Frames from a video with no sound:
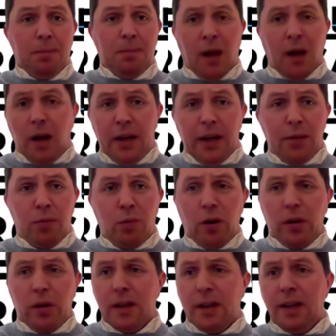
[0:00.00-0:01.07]
high net
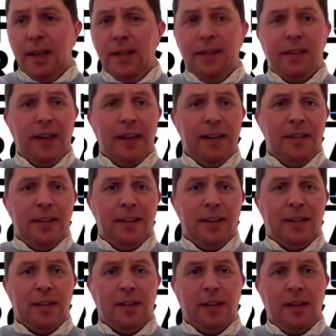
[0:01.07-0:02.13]
worth guys? Is
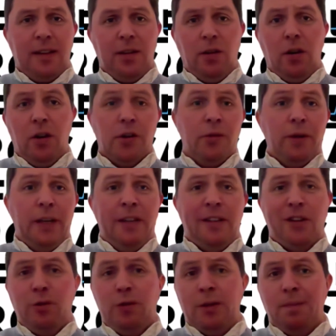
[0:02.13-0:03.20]
it, other REITs
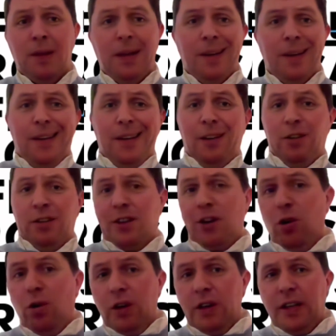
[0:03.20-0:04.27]
who would, it's
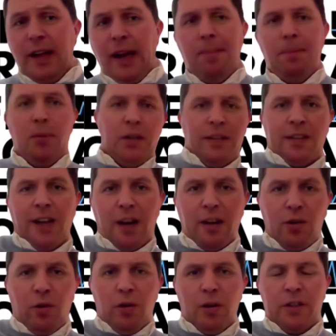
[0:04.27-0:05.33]
core to them, but it's not
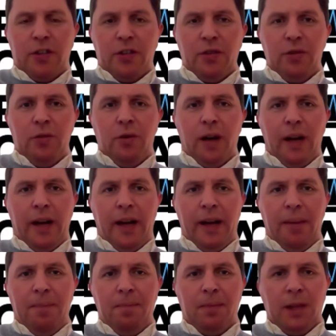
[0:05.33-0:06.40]
core to,
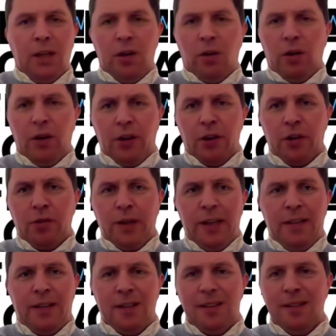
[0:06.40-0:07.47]
another
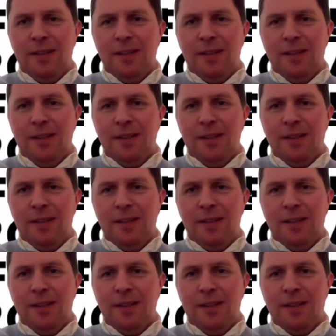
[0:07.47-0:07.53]
REIT?